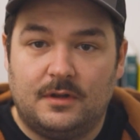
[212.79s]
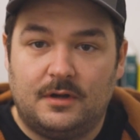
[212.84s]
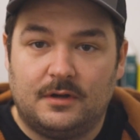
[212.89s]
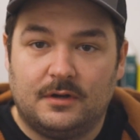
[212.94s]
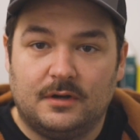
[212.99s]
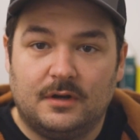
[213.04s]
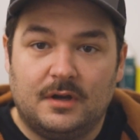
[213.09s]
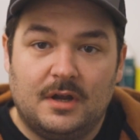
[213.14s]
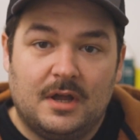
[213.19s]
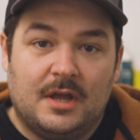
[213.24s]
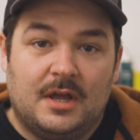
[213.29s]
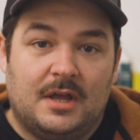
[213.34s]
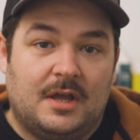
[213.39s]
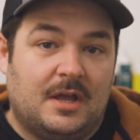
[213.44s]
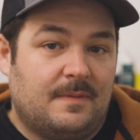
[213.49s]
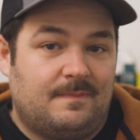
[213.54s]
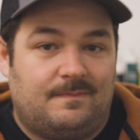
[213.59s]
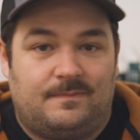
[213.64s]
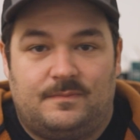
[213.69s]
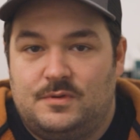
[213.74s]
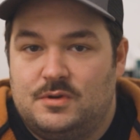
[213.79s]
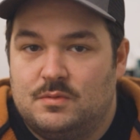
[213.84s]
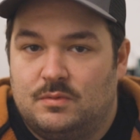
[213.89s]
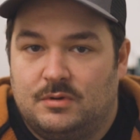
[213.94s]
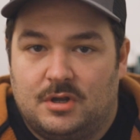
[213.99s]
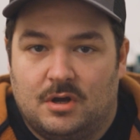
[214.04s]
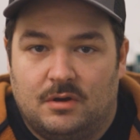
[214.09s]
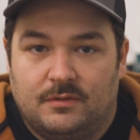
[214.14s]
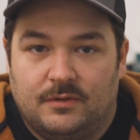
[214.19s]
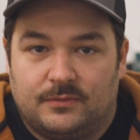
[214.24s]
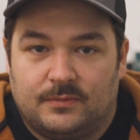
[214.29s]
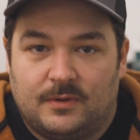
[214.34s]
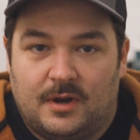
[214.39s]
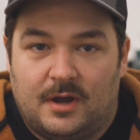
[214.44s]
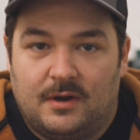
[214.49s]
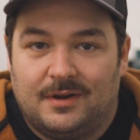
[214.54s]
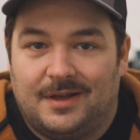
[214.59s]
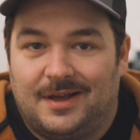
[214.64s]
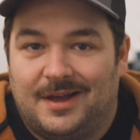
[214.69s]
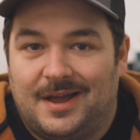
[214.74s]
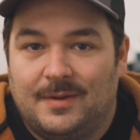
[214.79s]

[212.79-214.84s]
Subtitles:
longer, you would go this route.